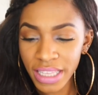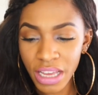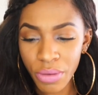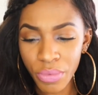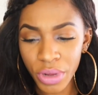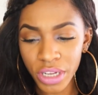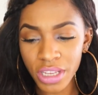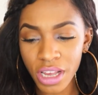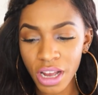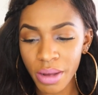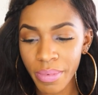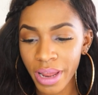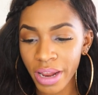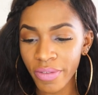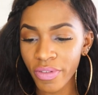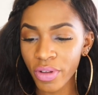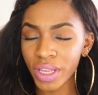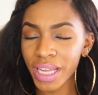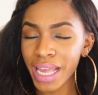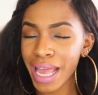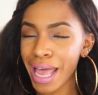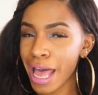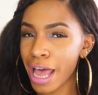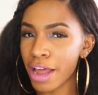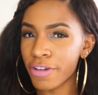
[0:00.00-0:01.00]
thing I'm gonna talk about, I've
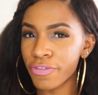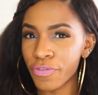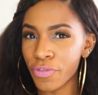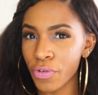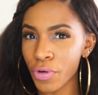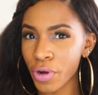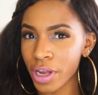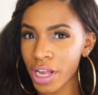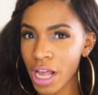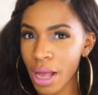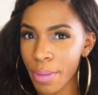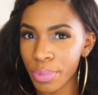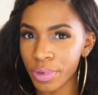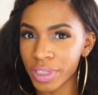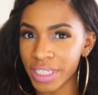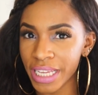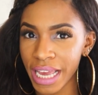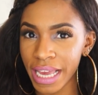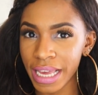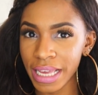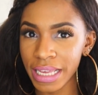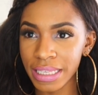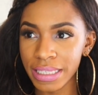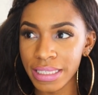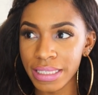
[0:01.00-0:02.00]
only had for a couple
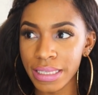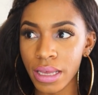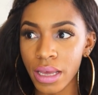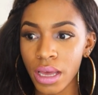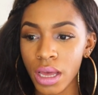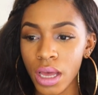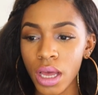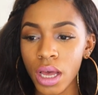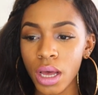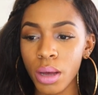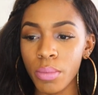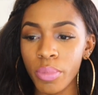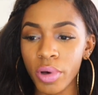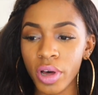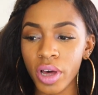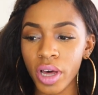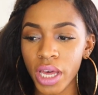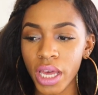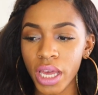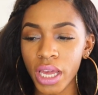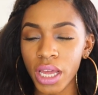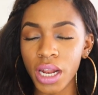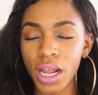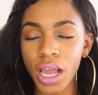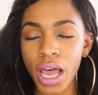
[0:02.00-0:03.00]
days,
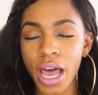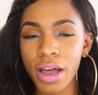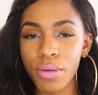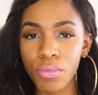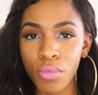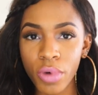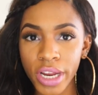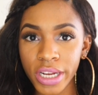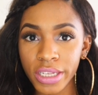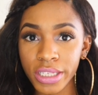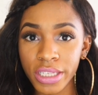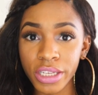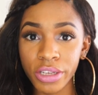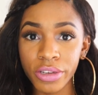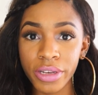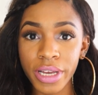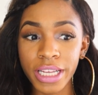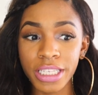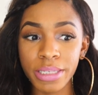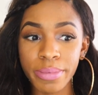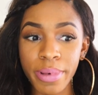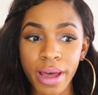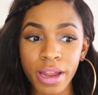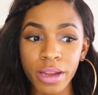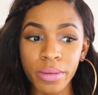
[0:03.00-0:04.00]
but I wanted to tell you
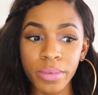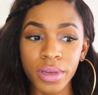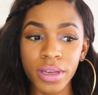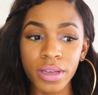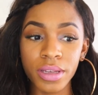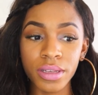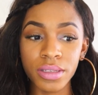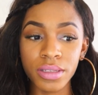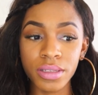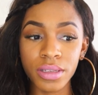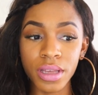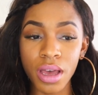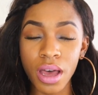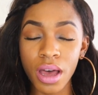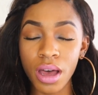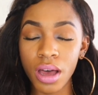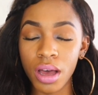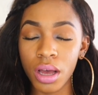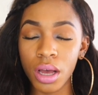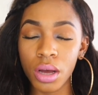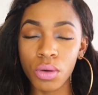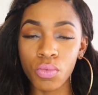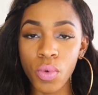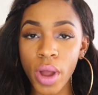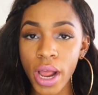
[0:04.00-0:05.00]
guys about it because
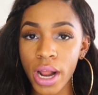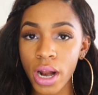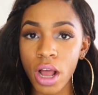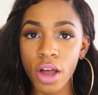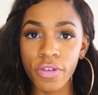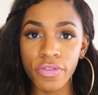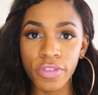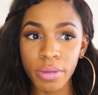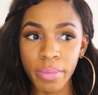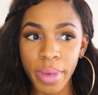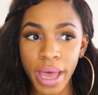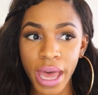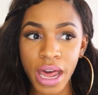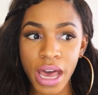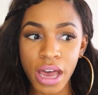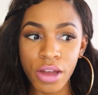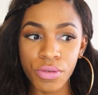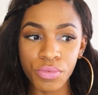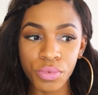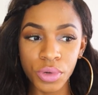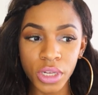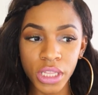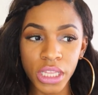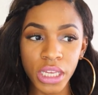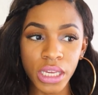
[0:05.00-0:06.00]
right off the bat, I
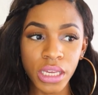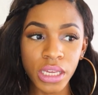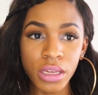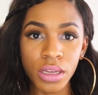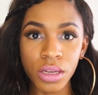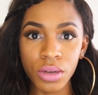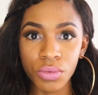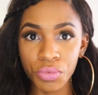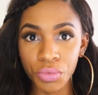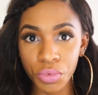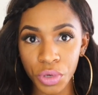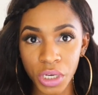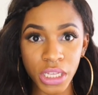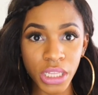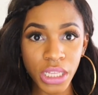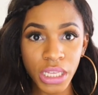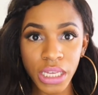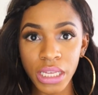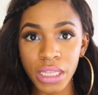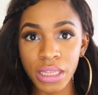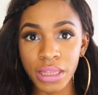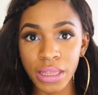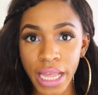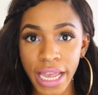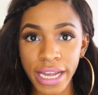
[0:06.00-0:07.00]
really,
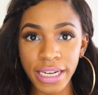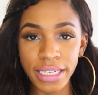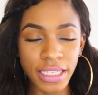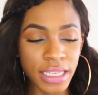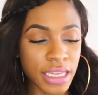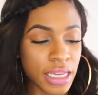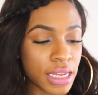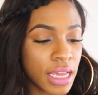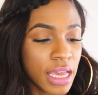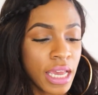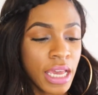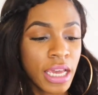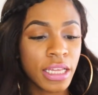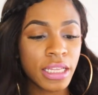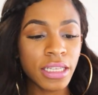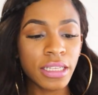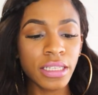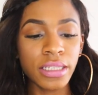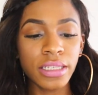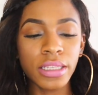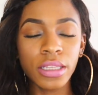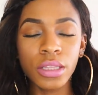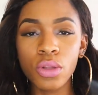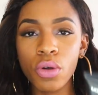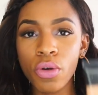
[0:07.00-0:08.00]
really liked it.
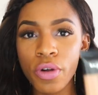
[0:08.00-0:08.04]
This is the